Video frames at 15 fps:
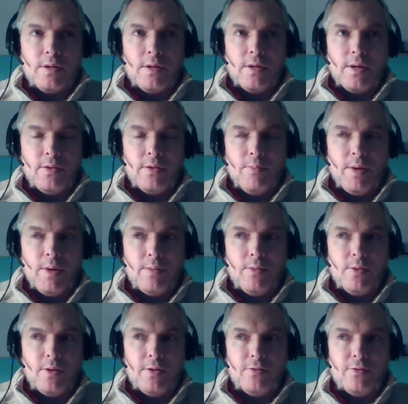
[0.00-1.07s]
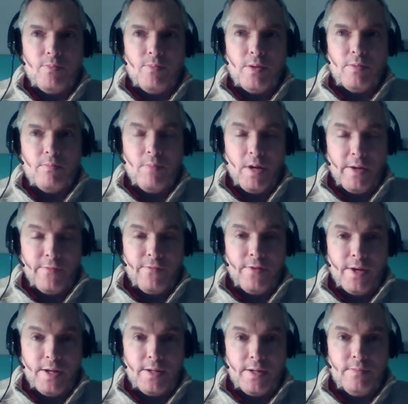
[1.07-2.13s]
how the Bible has been
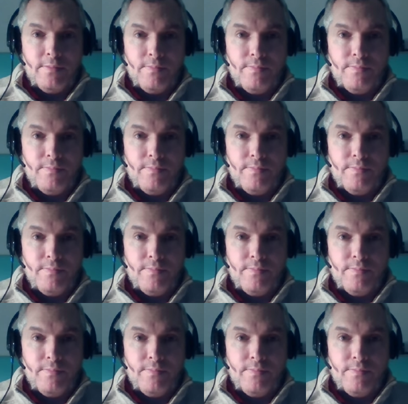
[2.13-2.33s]
modified,